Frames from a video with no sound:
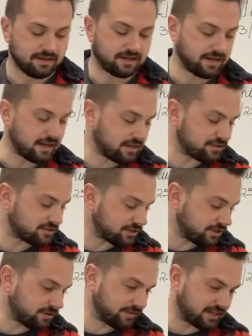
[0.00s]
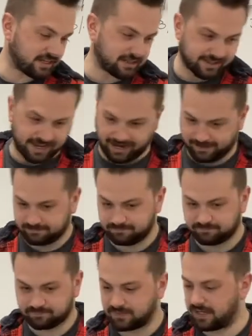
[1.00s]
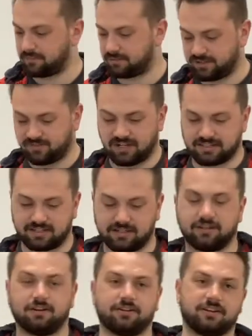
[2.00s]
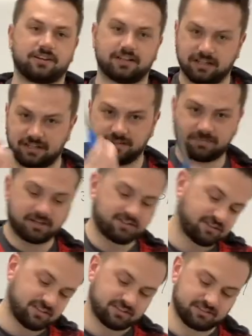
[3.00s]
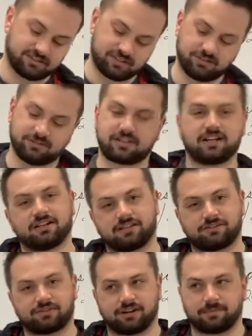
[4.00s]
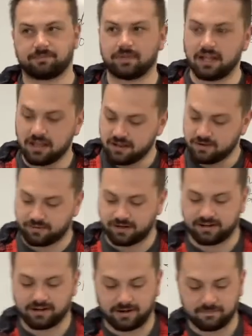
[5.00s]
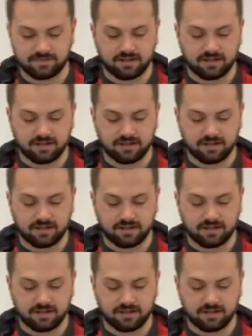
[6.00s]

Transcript: And so we got that. I believe that's it. Oh, you're going to need a pair of scissors too to cut the string, whatnot.